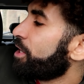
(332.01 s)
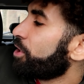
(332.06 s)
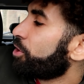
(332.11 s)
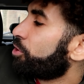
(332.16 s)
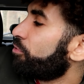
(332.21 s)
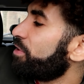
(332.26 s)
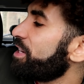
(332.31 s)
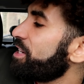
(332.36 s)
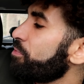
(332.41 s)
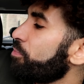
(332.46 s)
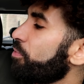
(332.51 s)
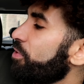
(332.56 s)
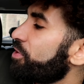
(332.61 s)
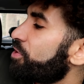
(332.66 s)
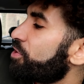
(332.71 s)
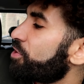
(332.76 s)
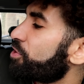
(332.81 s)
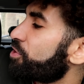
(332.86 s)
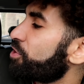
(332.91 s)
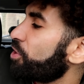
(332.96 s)

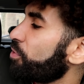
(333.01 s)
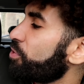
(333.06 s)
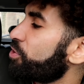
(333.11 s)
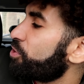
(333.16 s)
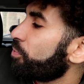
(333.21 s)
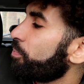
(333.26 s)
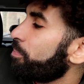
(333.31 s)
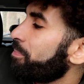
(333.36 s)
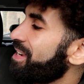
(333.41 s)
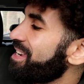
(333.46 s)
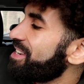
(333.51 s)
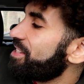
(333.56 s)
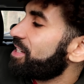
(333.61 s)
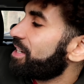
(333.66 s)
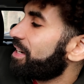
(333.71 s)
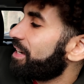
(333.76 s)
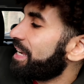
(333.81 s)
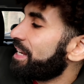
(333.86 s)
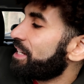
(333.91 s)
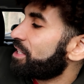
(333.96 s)
Greenwood's social
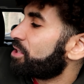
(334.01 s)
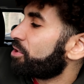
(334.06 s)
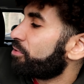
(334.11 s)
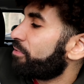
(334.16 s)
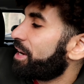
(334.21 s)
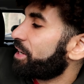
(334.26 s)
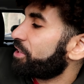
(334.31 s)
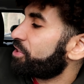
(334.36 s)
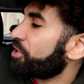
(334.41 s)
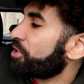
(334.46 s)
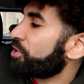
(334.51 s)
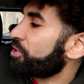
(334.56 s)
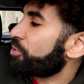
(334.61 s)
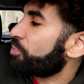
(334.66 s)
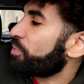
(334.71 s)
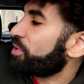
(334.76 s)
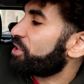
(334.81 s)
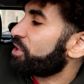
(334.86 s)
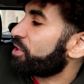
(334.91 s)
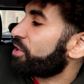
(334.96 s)
media interactions
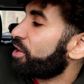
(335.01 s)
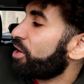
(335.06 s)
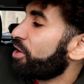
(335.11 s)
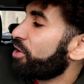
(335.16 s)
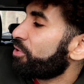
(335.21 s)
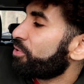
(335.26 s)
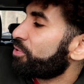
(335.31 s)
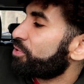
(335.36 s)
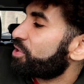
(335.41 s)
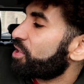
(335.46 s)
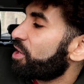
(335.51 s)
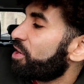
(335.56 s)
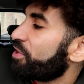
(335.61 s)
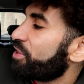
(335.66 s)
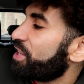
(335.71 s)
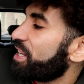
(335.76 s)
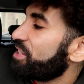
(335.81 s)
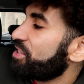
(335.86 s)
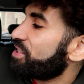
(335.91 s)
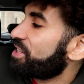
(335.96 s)
with the girls are
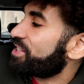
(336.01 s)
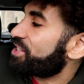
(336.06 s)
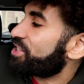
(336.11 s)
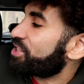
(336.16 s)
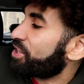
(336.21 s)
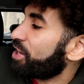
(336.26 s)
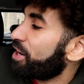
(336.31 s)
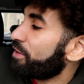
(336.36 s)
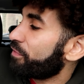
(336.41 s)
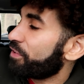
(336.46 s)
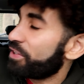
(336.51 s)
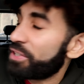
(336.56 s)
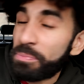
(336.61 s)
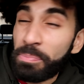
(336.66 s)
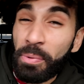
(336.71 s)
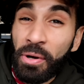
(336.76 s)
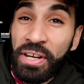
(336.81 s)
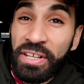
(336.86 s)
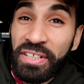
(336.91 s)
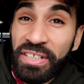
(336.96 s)
then discovered
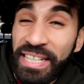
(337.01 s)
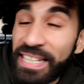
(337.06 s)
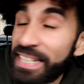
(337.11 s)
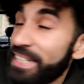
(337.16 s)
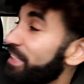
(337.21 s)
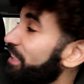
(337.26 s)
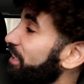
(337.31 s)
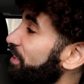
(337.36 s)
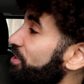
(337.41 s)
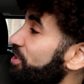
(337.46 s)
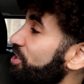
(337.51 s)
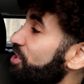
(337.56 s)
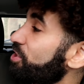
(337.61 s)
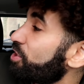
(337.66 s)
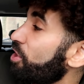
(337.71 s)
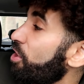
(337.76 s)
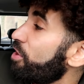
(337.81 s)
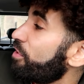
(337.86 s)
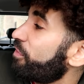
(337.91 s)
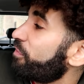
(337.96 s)
by an England
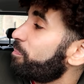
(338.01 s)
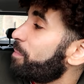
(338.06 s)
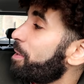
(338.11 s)
staff